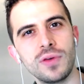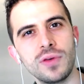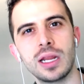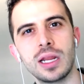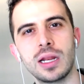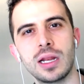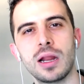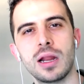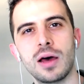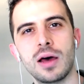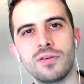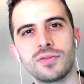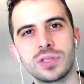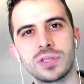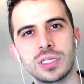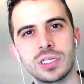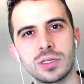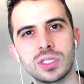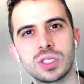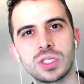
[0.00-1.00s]
enough
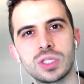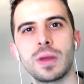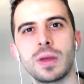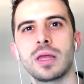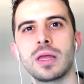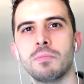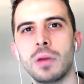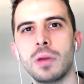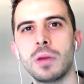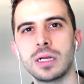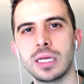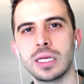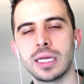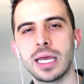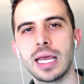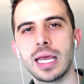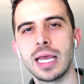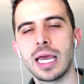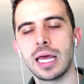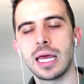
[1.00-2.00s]
to spend money?
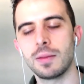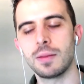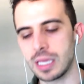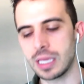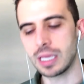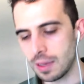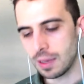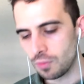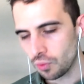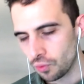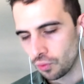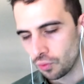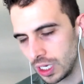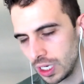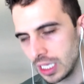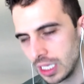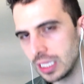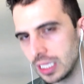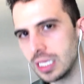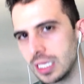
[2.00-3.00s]
And I became
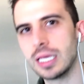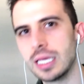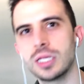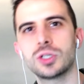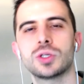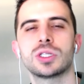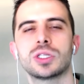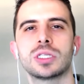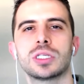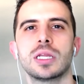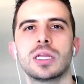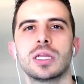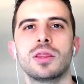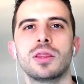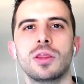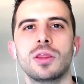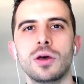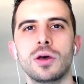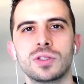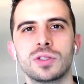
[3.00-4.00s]
really interested in
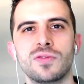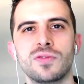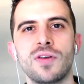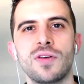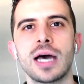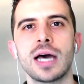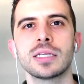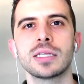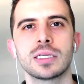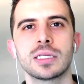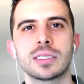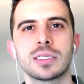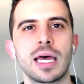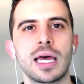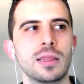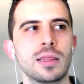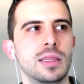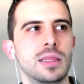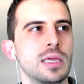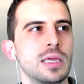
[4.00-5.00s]
those facets
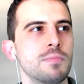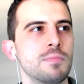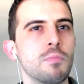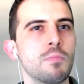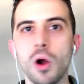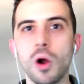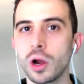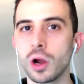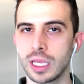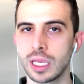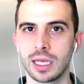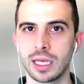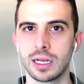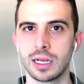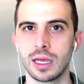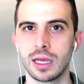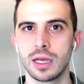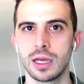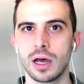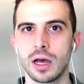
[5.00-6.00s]
that the market
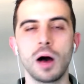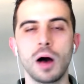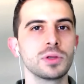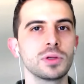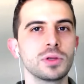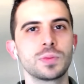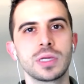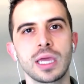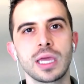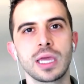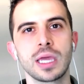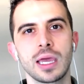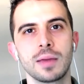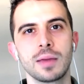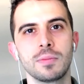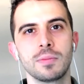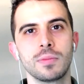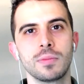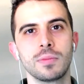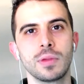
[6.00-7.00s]
almost
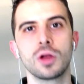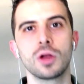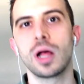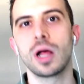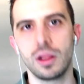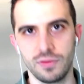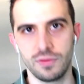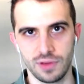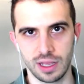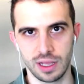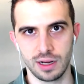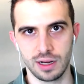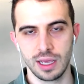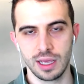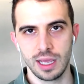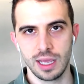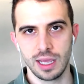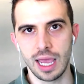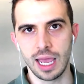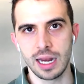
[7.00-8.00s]
became irrelevant.
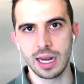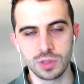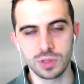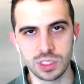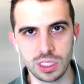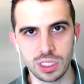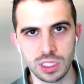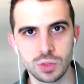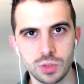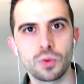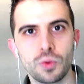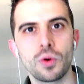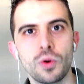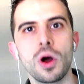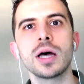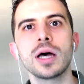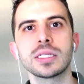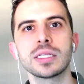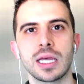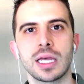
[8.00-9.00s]
And it was this
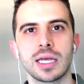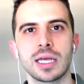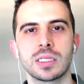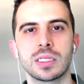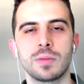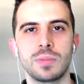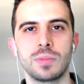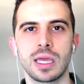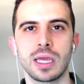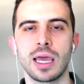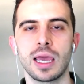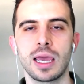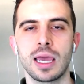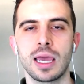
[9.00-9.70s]
process that became